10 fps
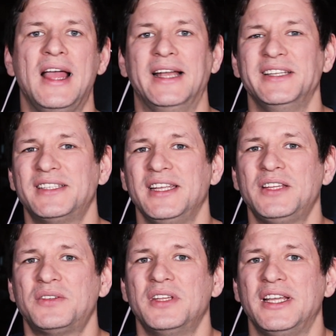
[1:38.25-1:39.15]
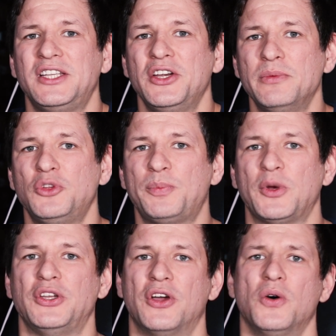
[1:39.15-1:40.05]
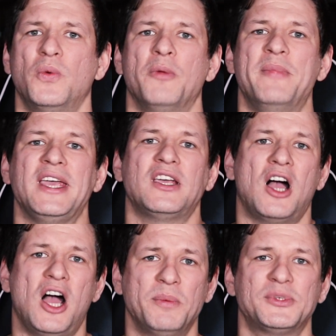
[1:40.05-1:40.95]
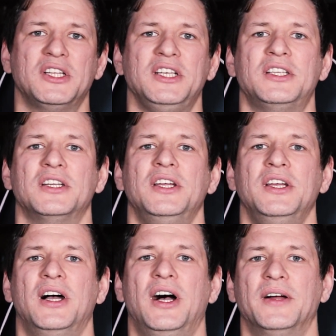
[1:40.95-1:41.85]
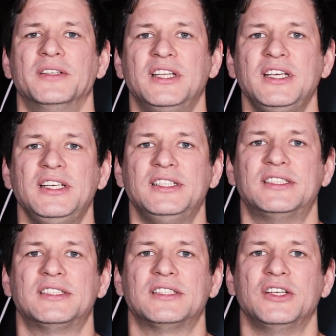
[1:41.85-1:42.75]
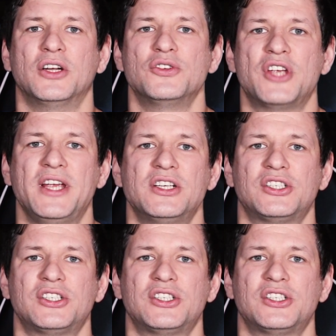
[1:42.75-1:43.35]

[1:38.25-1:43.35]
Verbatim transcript: and it, it, Ethereum 2.0 will make obsolete uh, these, you know, changes.